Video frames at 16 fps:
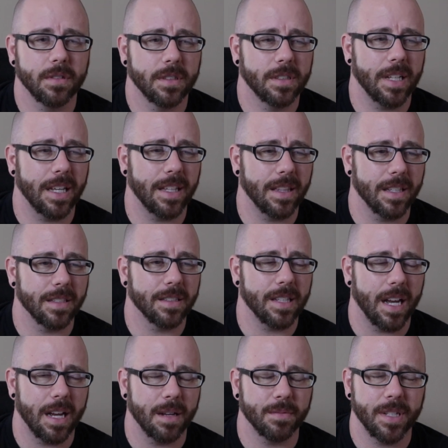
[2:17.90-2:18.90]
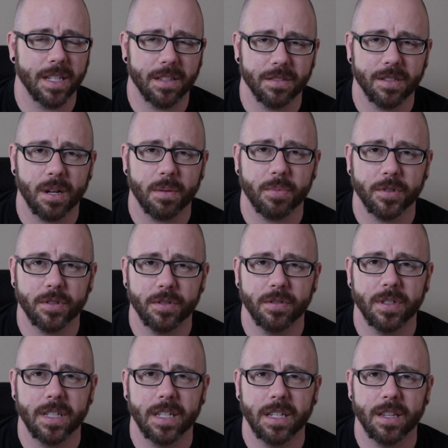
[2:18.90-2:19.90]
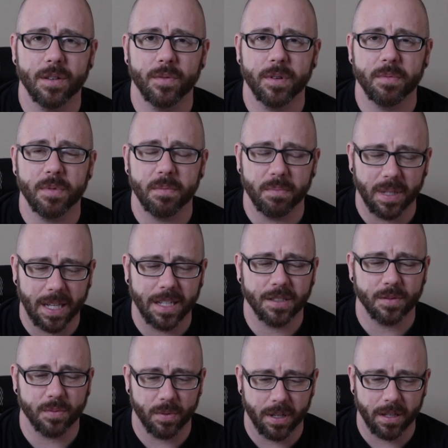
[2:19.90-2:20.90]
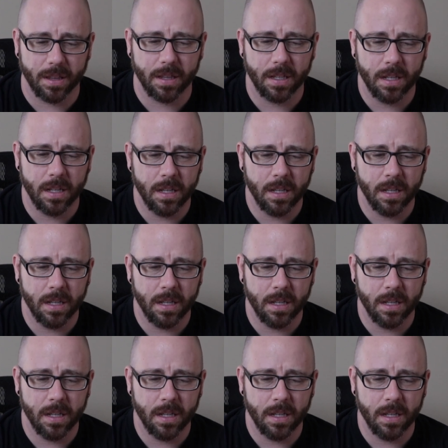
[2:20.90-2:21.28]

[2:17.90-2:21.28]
take this time, take this opportunity that we've been blessed with.